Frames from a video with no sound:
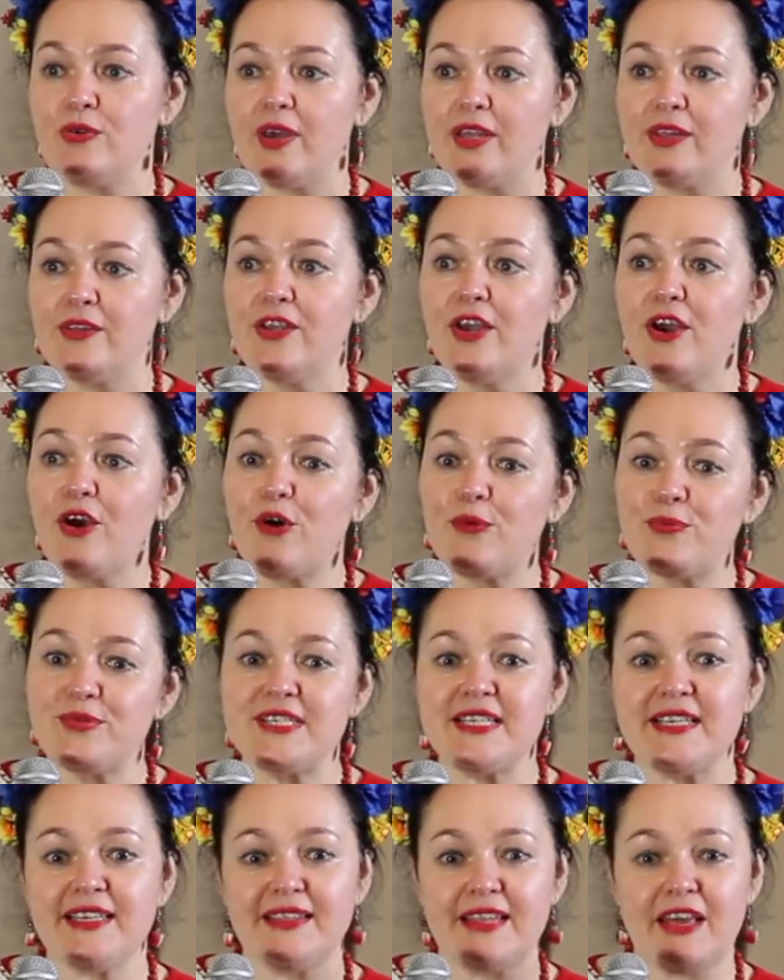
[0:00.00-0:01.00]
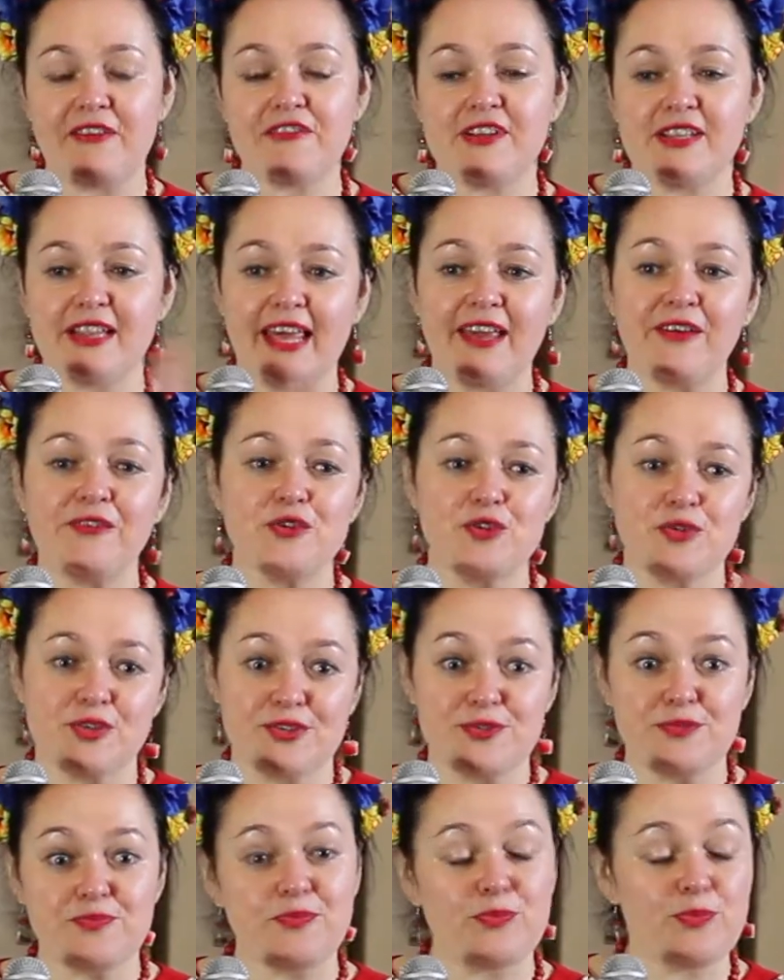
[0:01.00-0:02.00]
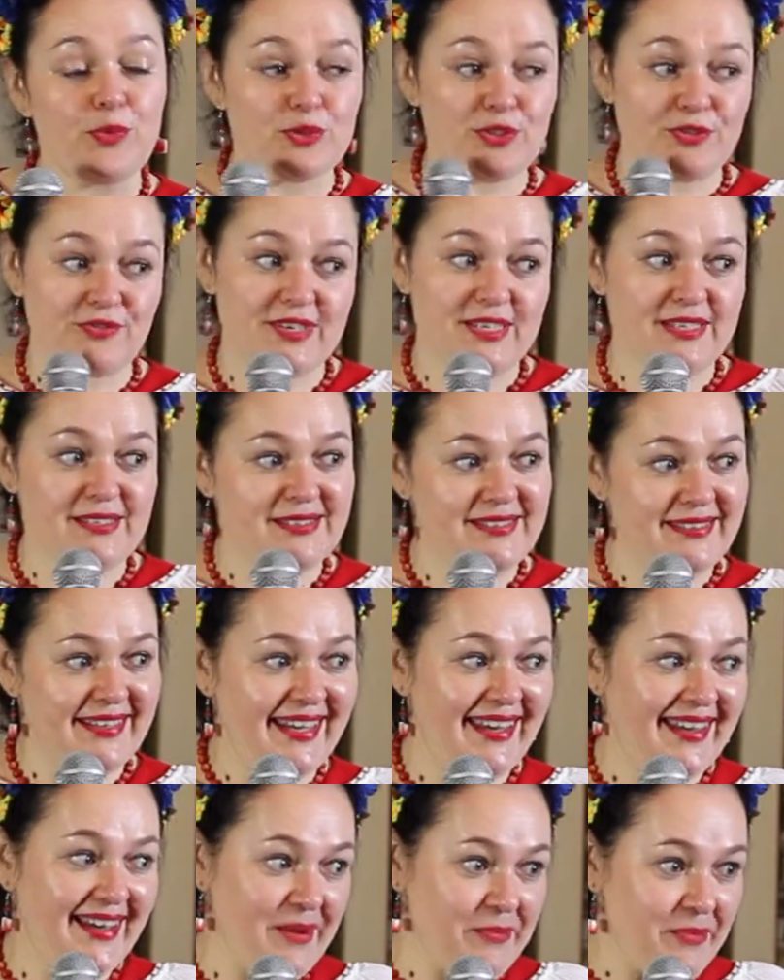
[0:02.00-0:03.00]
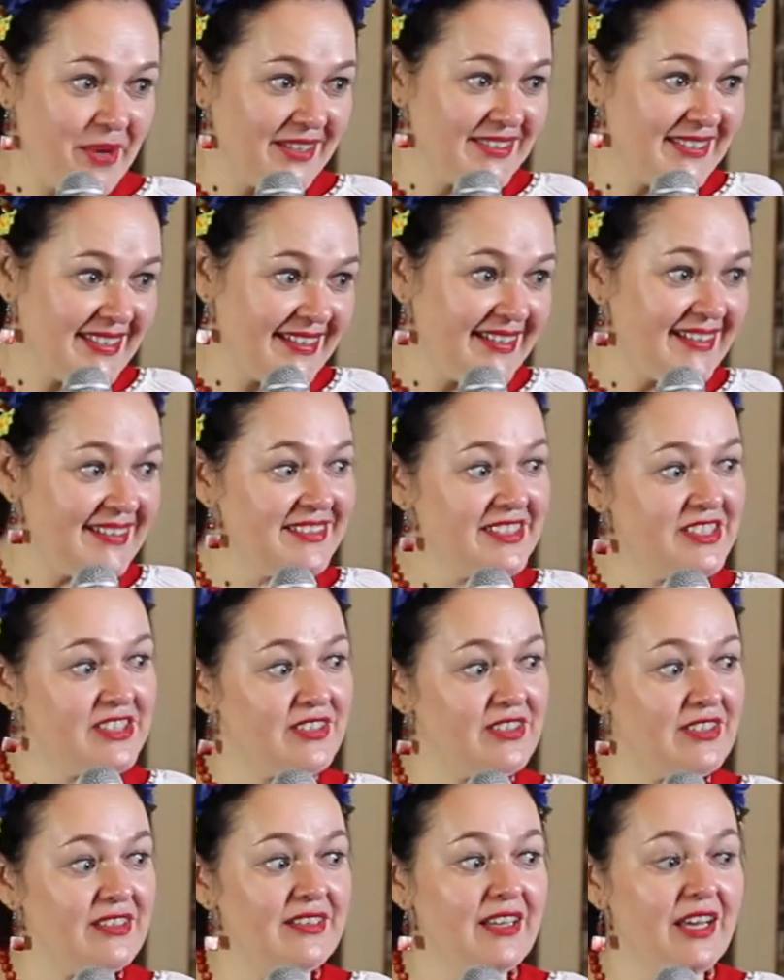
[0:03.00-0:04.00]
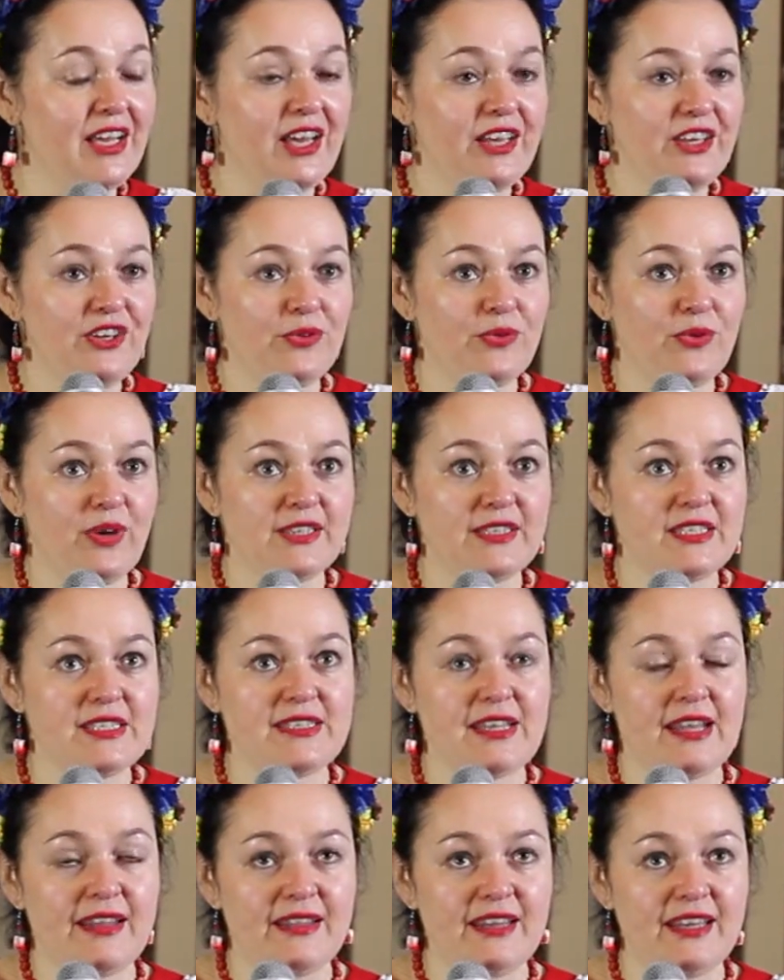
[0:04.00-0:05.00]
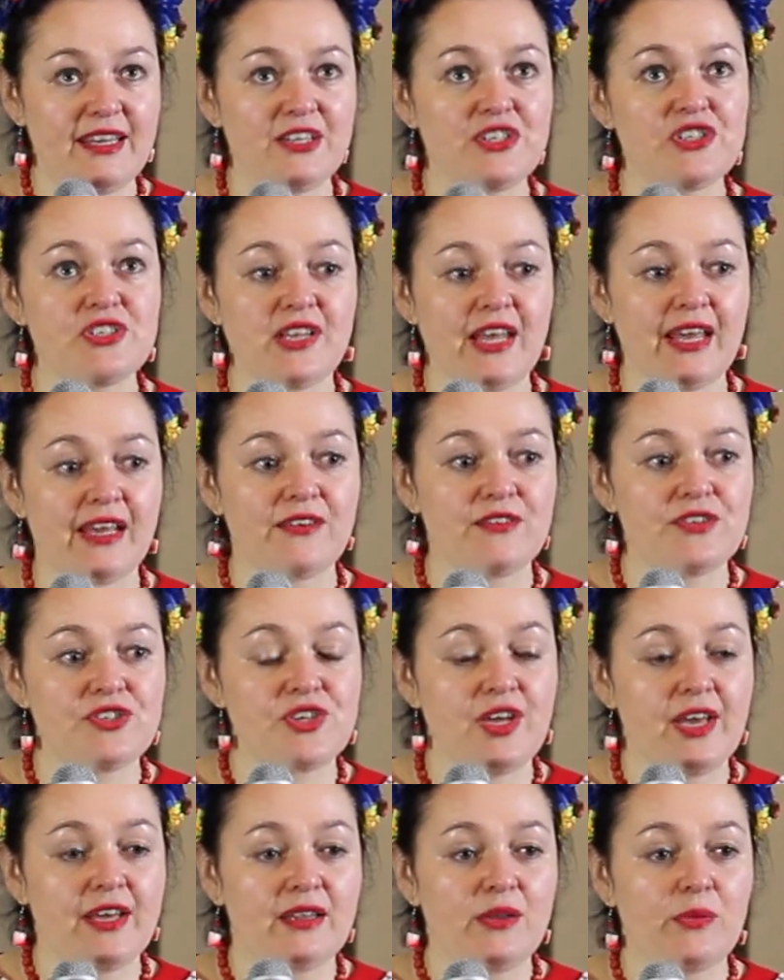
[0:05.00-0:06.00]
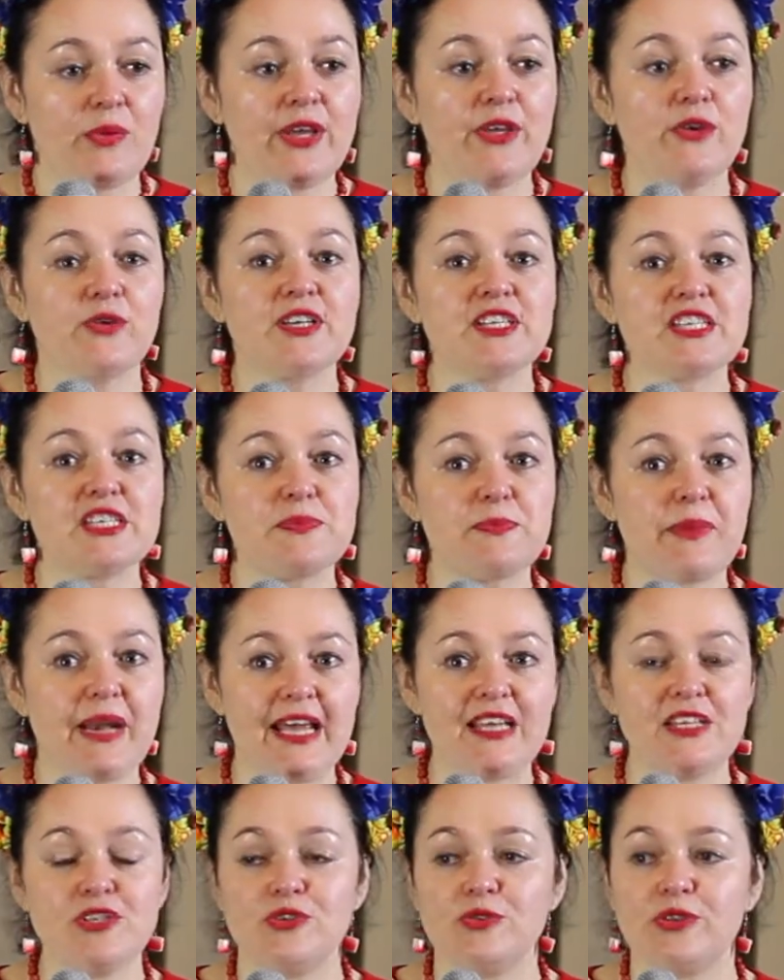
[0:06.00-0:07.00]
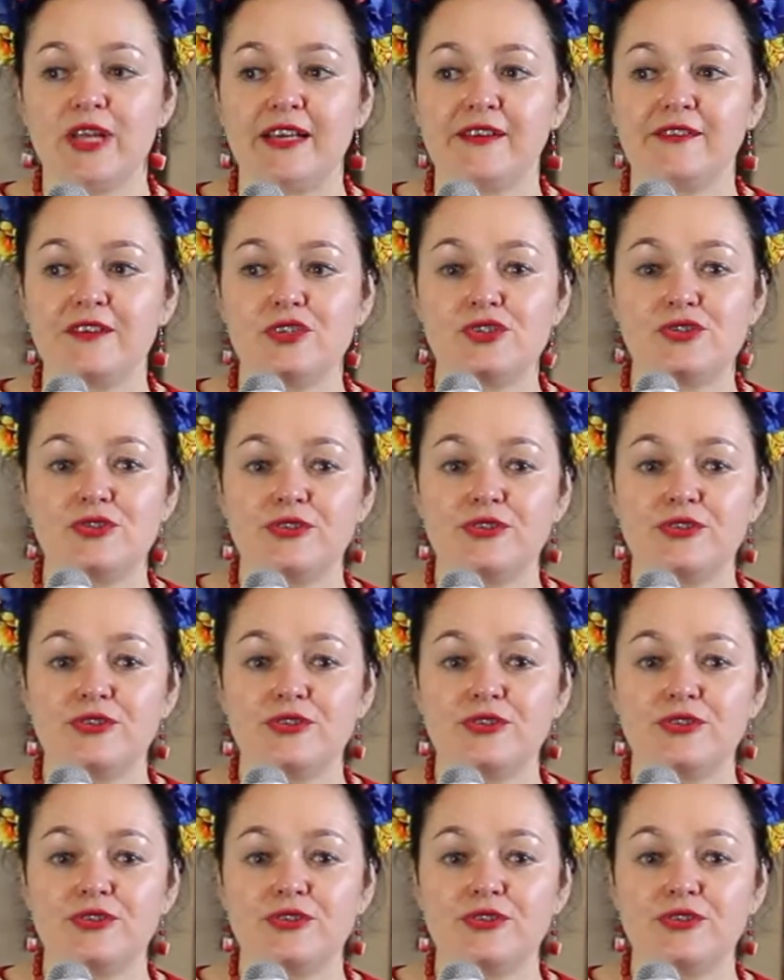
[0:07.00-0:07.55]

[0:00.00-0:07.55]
And obviously in every language, because most of us here are multicultural, you understand that each language, the way you express your language, you